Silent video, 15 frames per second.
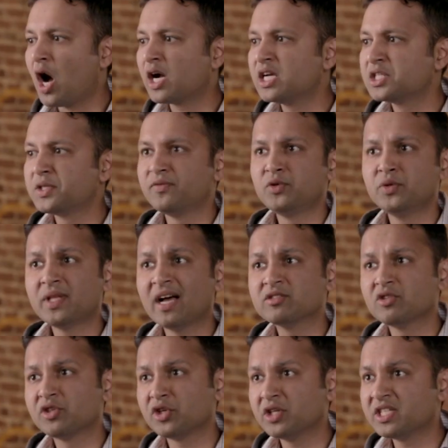August of two
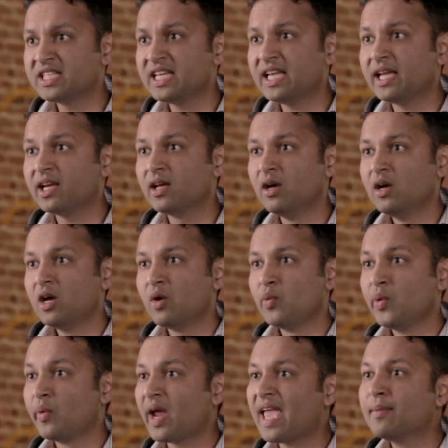thousand thirteen.
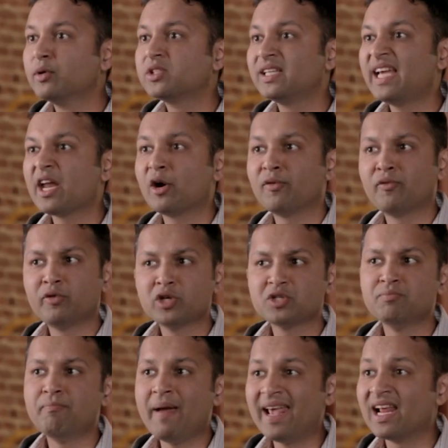We were able to get our
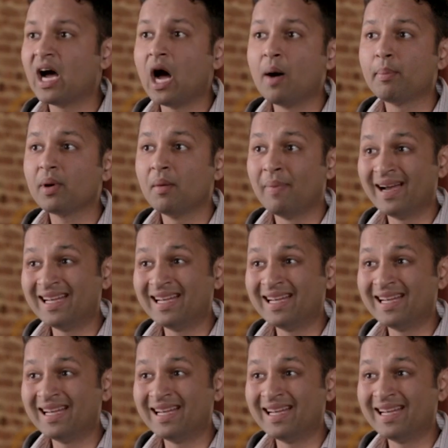first beta up